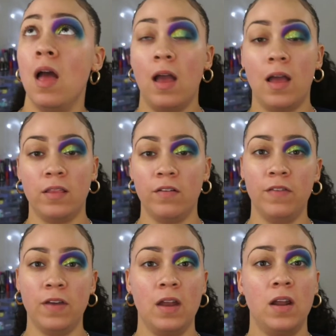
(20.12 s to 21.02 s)
I got the
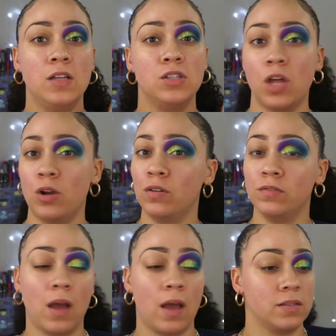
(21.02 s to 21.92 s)
fan on, so I don't know if
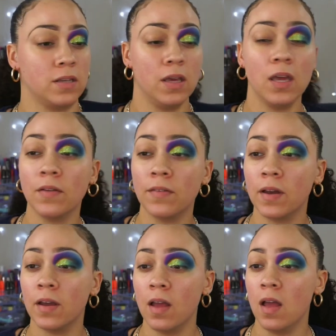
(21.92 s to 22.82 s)
you guys can hear
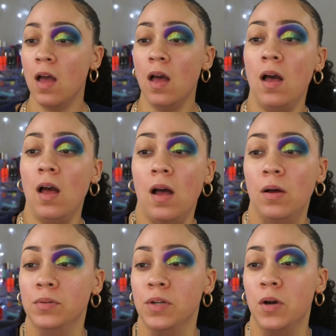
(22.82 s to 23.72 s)
it. I don't